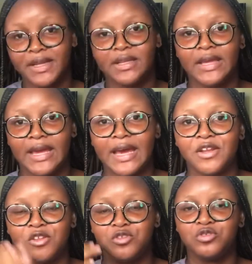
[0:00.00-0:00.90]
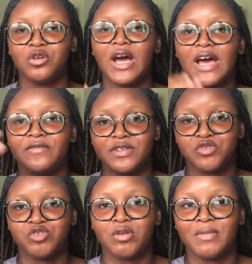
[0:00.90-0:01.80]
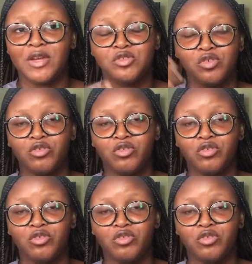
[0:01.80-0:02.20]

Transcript: yeah, and you do not have a situation where you do not